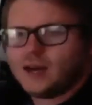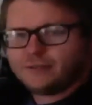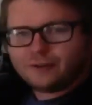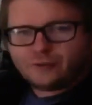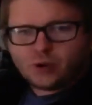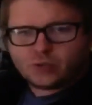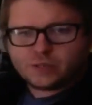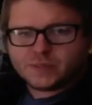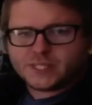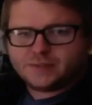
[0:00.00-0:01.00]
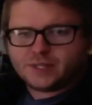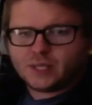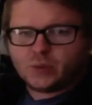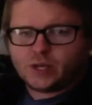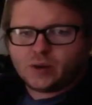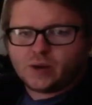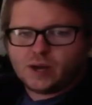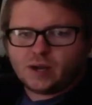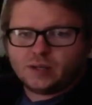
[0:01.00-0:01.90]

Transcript: for phones specifically, we go,